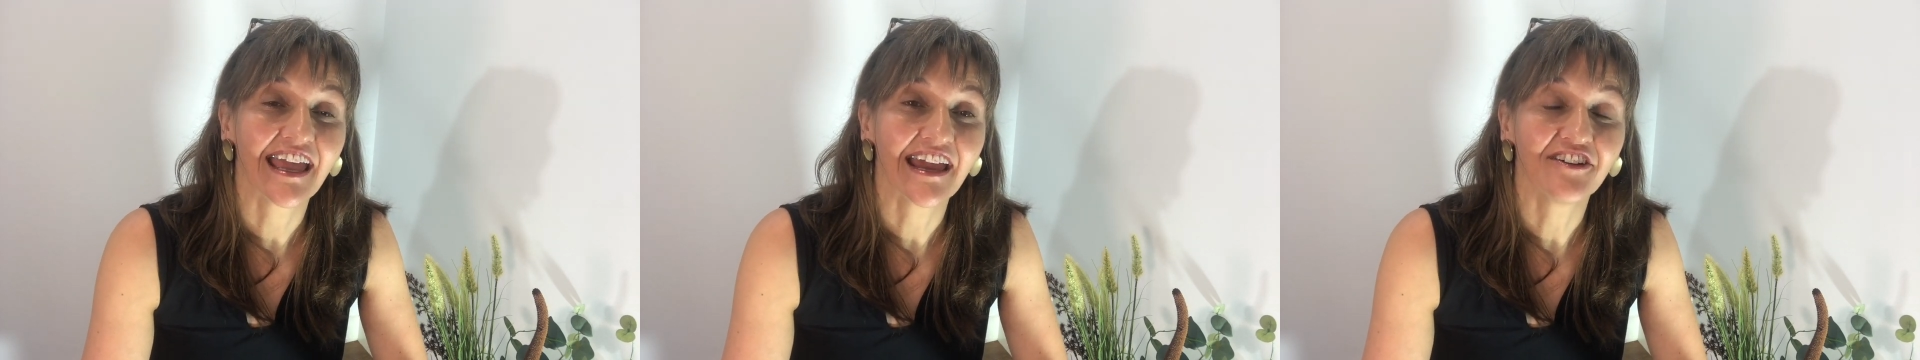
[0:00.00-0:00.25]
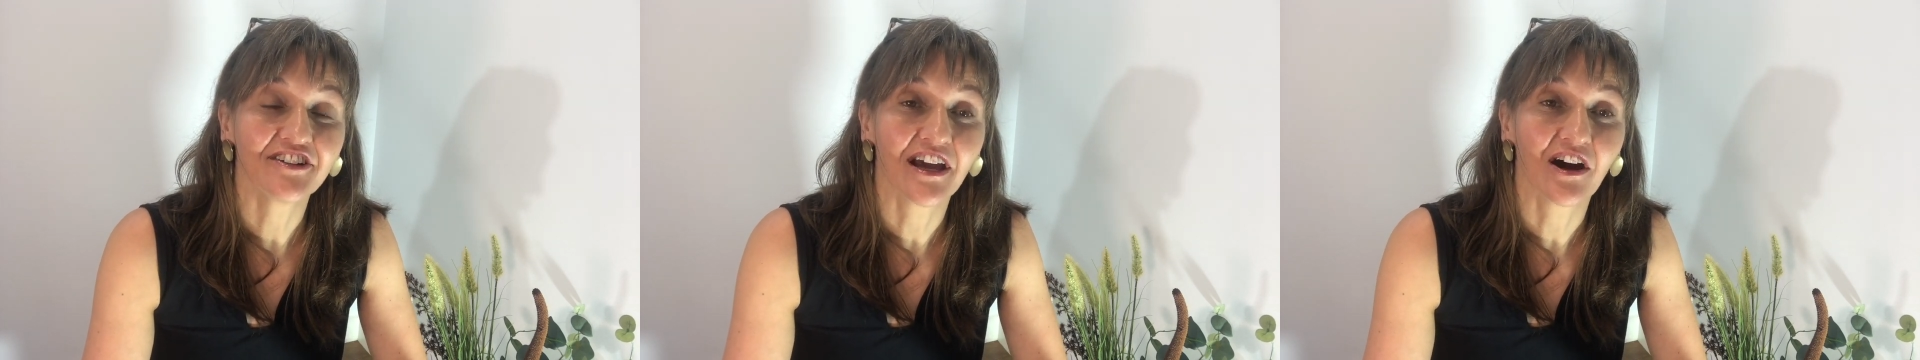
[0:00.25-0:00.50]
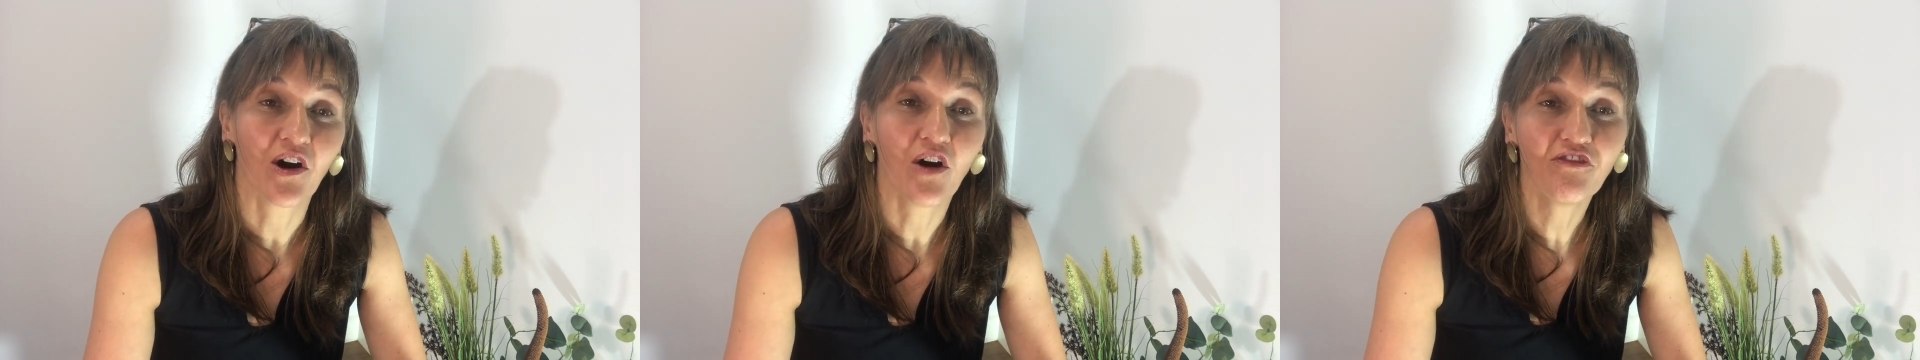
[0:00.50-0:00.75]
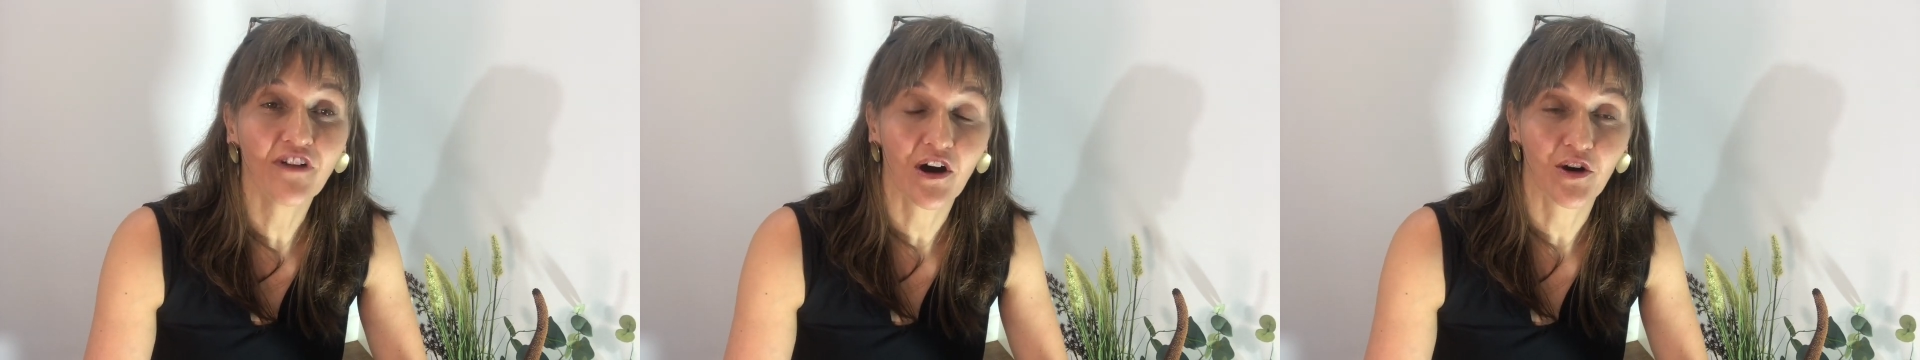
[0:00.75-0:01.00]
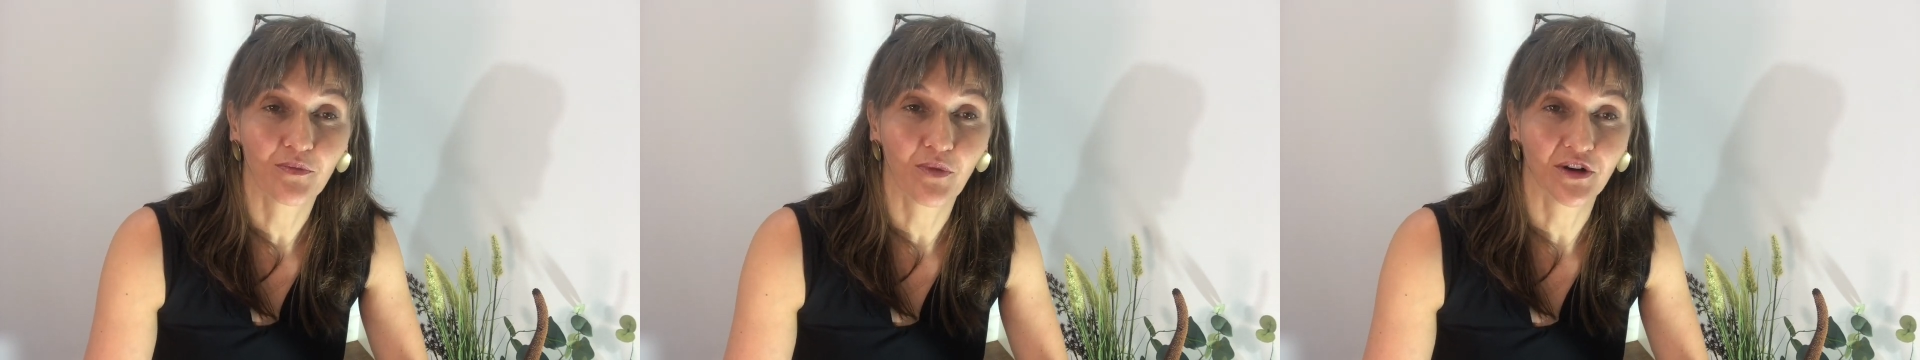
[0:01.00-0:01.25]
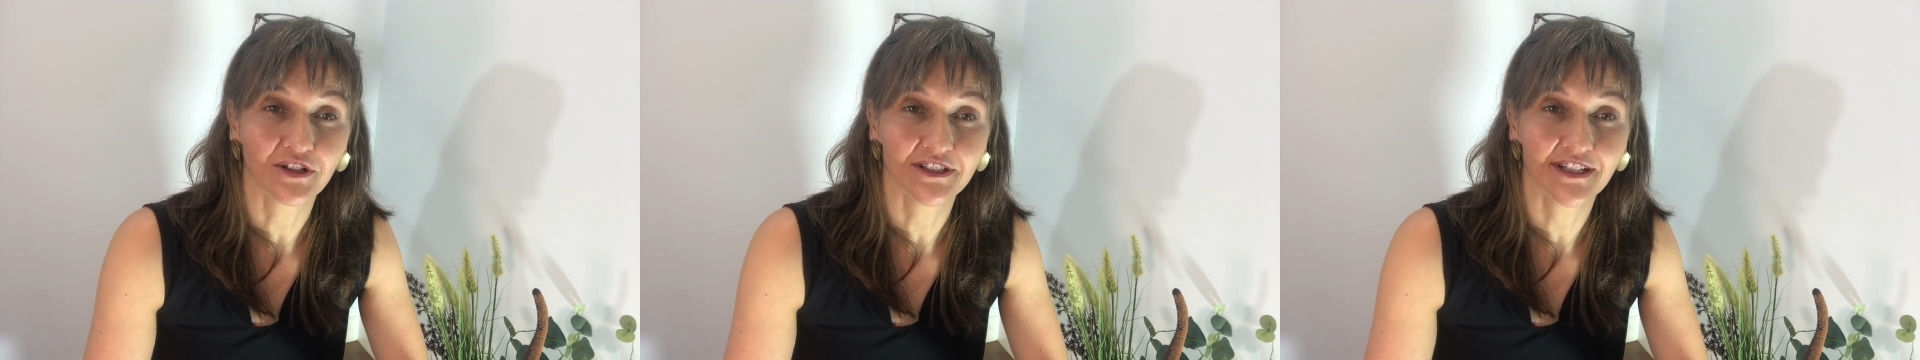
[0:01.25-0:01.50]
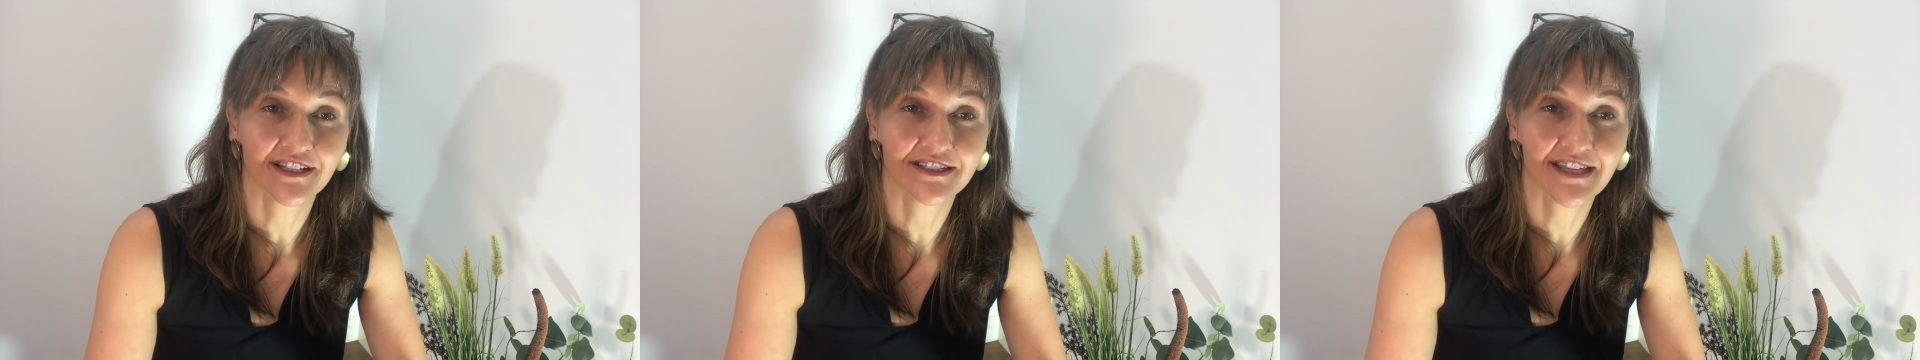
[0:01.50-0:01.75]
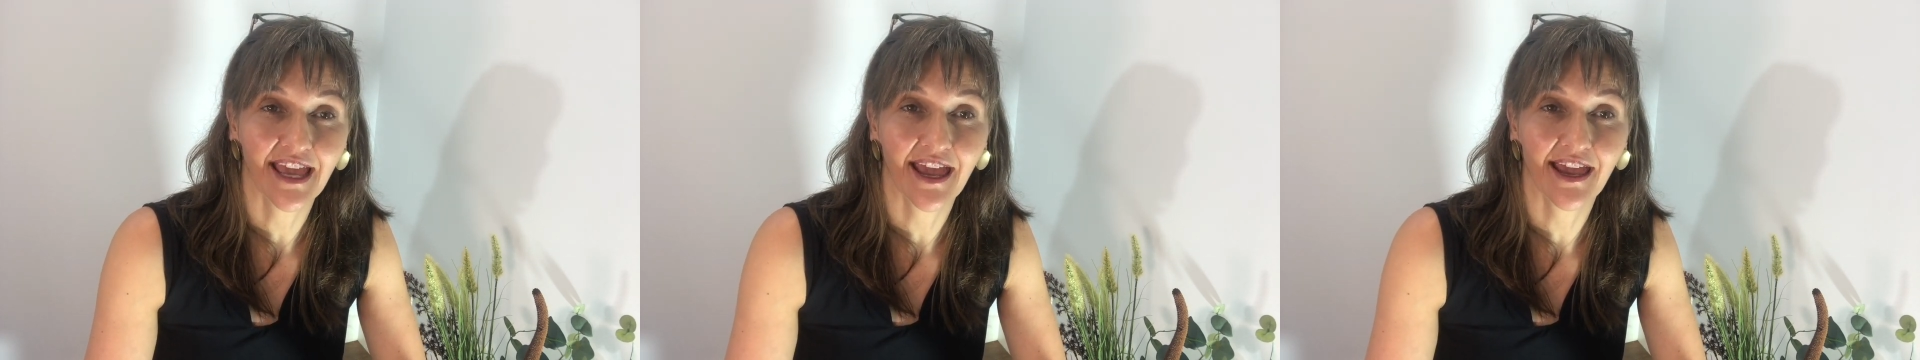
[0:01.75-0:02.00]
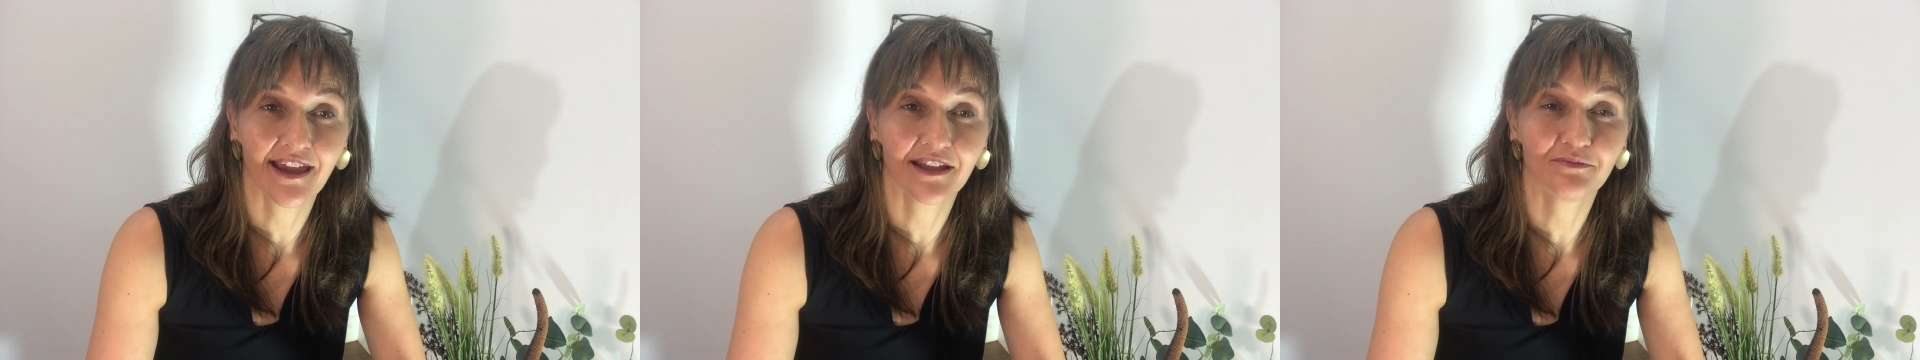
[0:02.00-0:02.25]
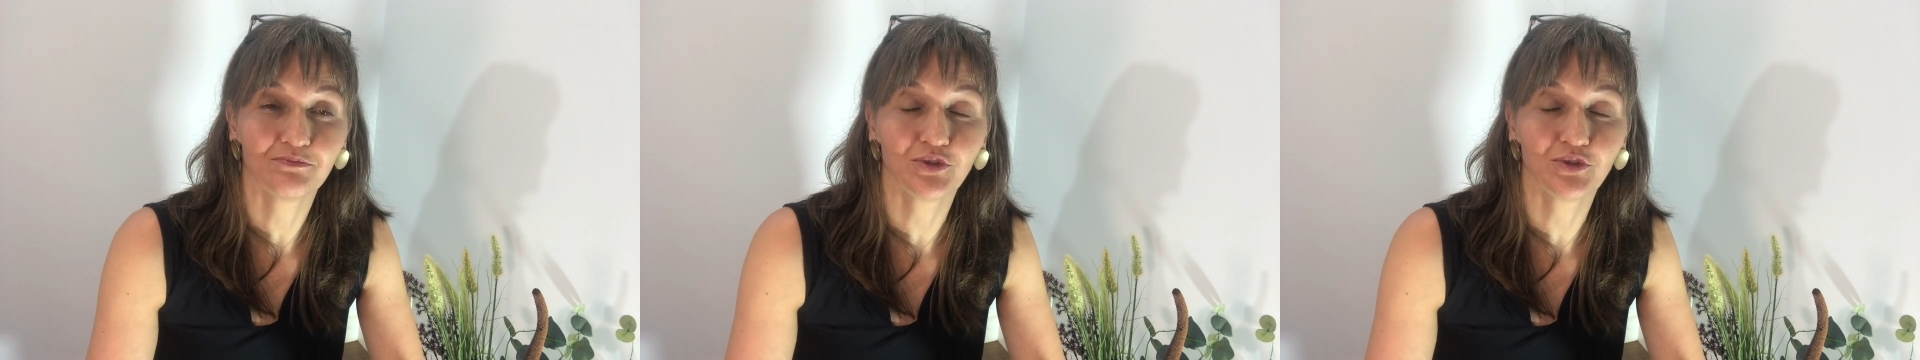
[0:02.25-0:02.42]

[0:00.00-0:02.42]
area of our body that can